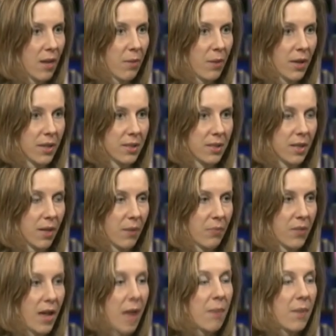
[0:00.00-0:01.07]
But
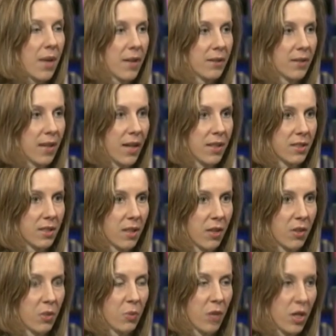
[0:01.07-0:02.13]
that meant that
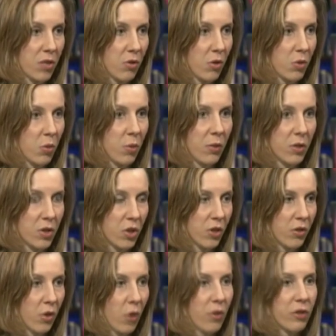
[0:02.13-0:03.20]
the press rows were
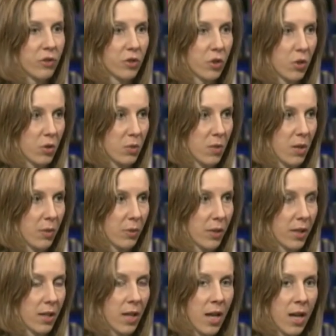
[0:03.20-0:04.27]
reserved only for those people.
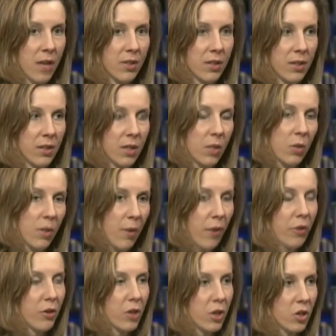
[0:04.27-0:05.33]
And there were
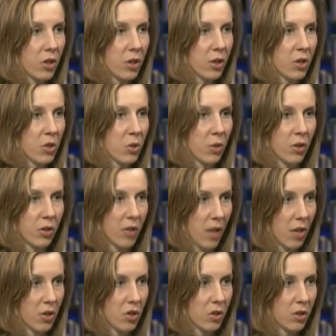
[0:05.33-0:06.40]
about 30 journalists who were
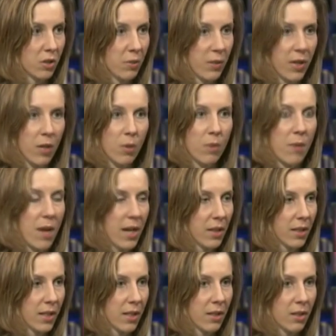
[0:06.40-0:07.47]
credentialed, but they were
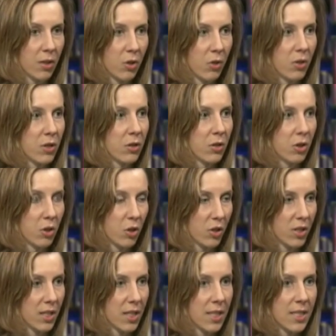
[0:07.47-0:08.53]
mainly, you know, the New
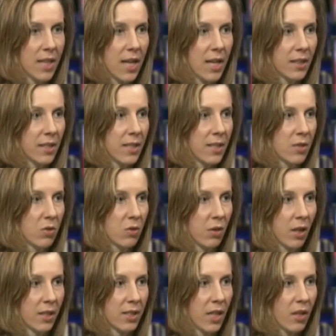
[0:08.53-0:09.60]
York City dailies,
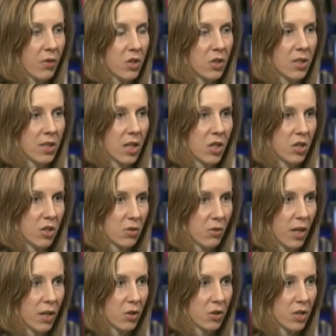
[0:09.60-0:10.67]
television stations,
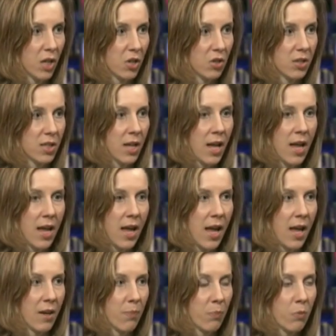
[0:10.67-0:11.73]
radio stations.
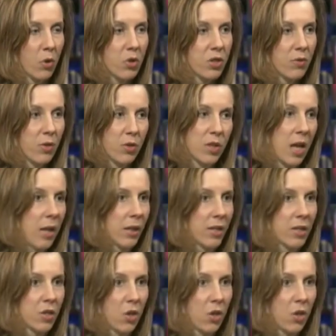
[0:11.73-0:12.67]
And most of those outlets